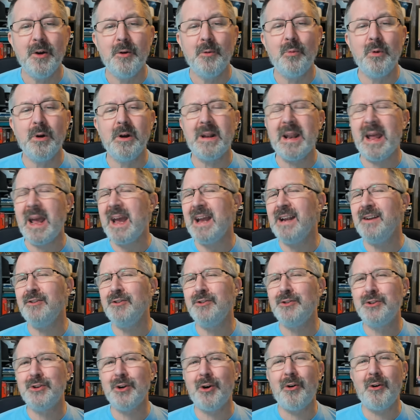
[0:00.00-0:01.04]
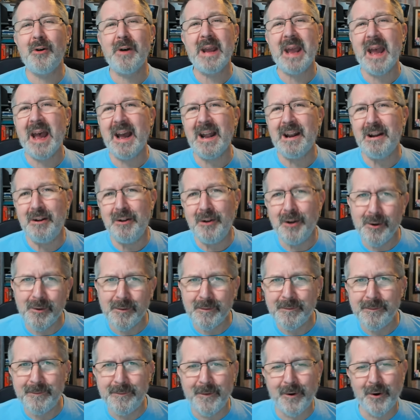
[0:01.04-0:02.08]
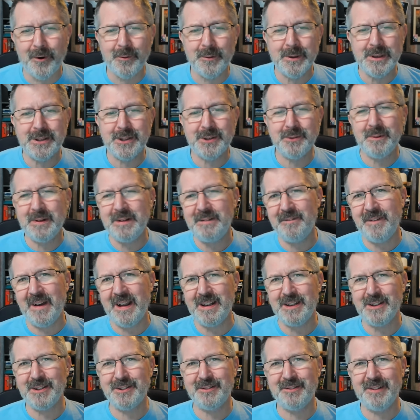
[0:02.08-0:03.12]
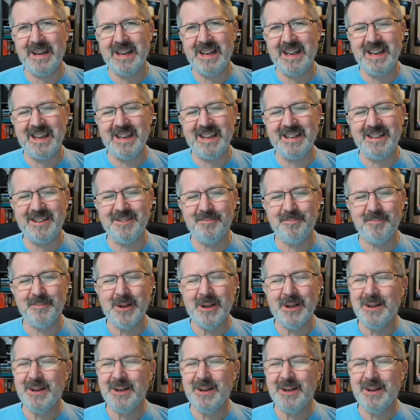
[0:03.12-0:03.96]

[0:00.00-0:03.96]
will enjoy and look forward to adventuring in?